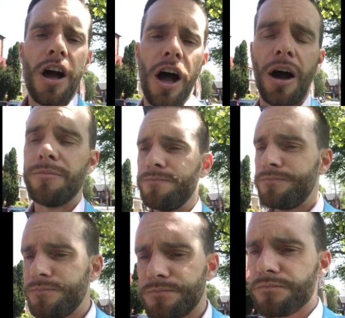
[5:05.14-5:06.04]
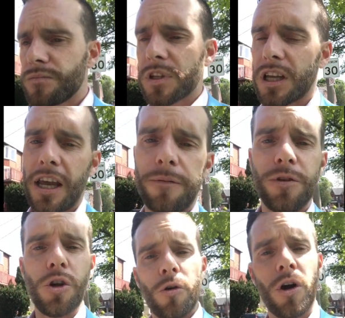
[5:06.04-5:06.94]
And if
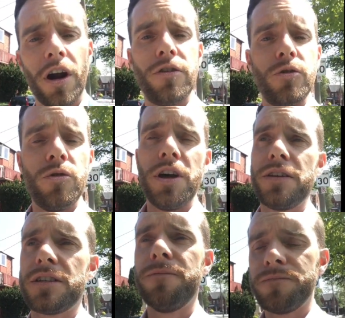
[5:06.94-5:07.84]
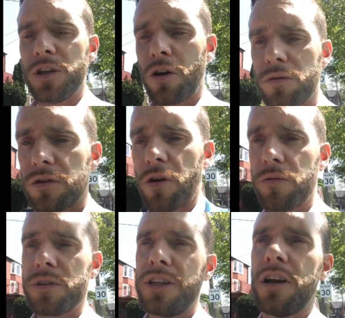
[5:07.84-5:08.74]
you don't know how to do this, you know,
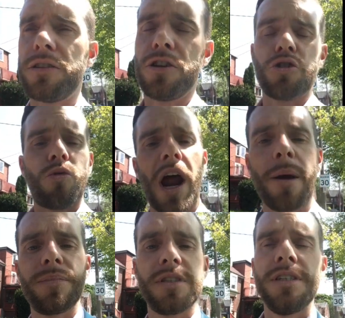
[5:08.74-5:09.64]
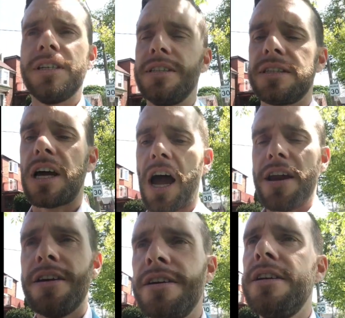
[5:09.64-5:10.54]
or clean out the traps
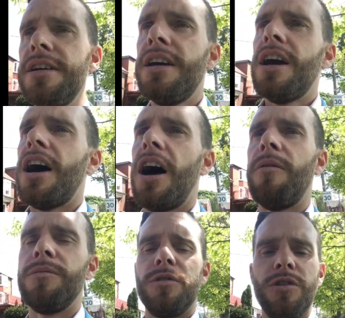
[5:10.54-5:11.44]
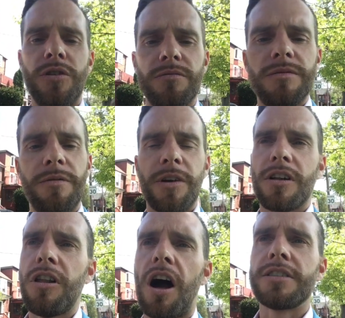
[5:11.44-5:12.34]
inside, if it
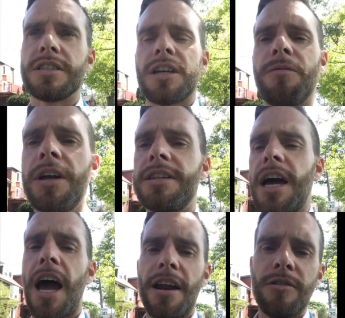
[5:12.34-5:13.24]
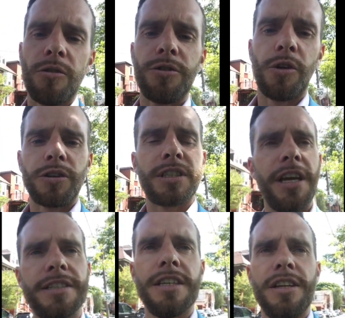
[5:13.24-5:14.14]
clogs and stuff like that, or dirt
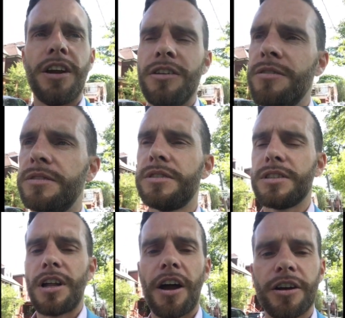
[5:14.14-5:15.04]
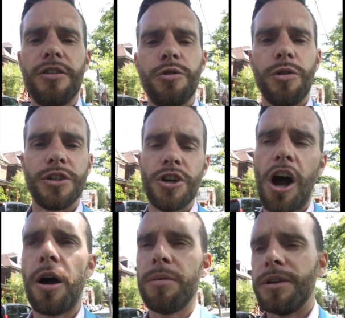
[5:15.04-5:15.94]
stays in there, it's not going to do its
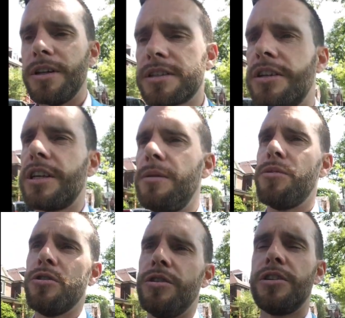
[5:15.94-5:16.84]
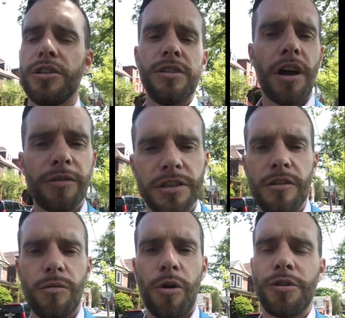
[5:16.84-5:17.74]
job, and it's going to keep your dishes obviously
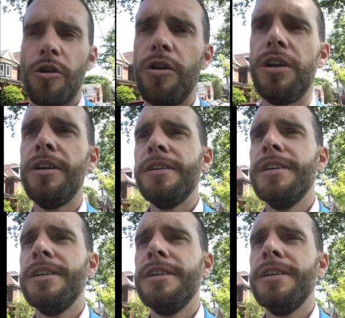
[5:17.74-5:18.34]
a little more dirty,